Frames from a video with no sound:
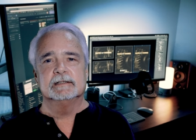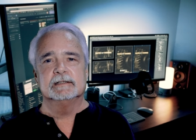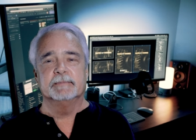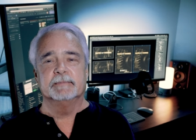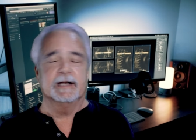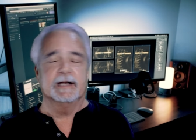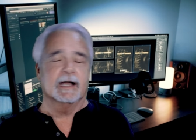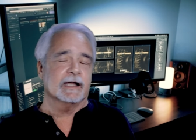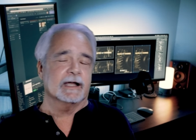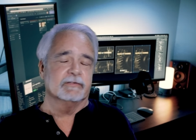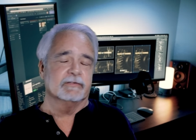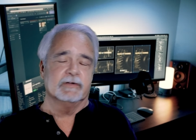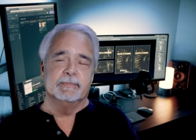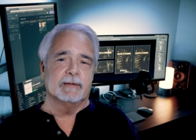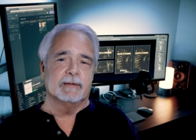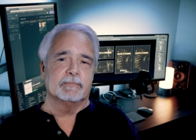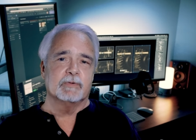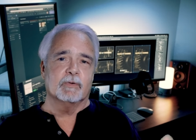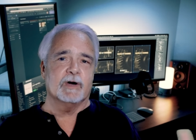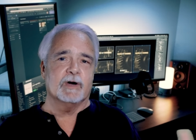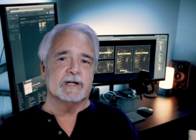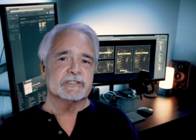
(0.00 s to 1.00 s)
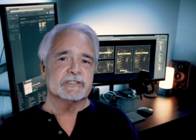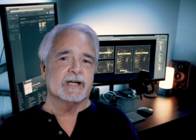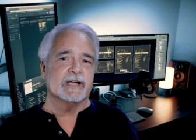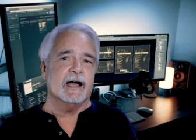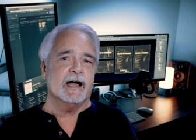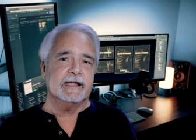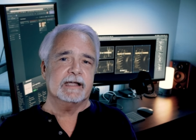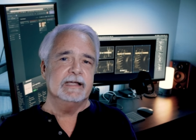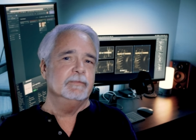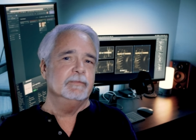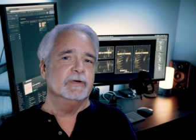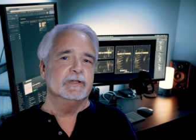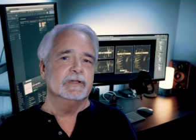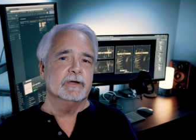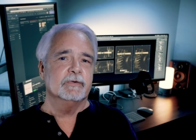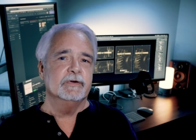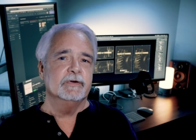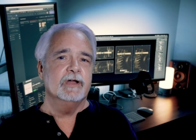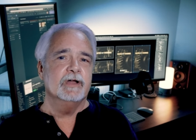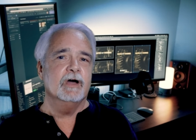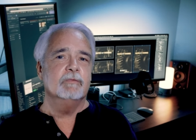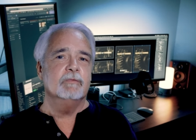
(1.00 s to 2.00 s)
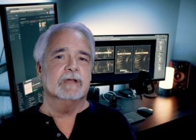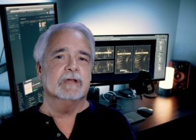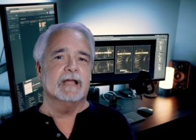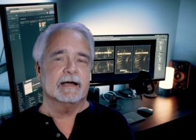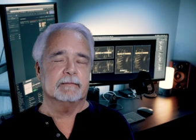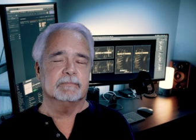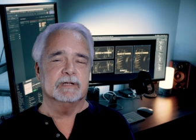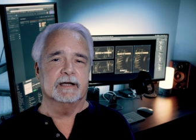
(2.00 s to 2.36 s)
I mean, I can remember watching hockey when there were no black